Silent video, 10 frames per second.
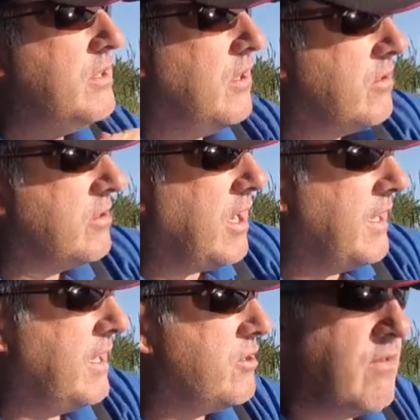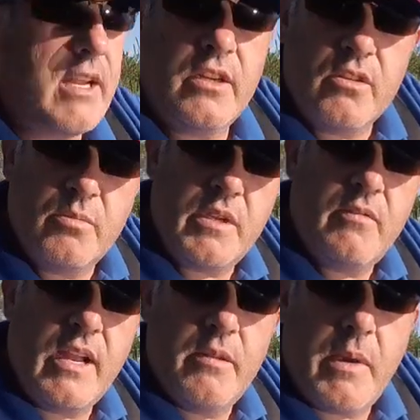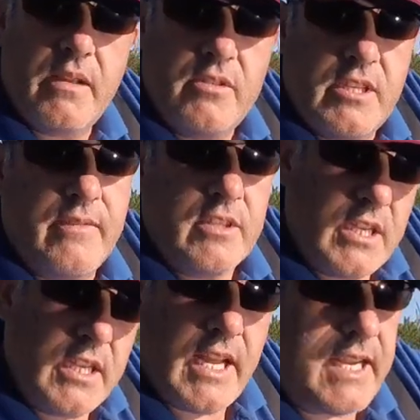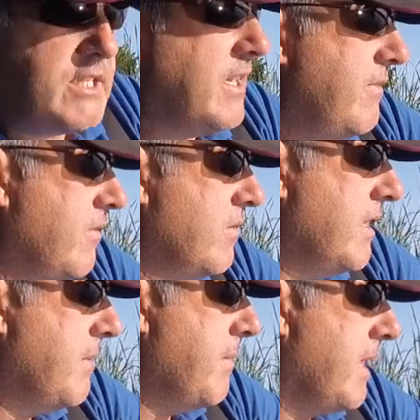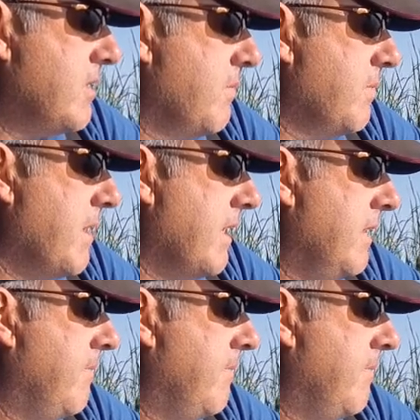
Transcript: Like I say, that's going to be round about 17, 18 foot deep maximum there.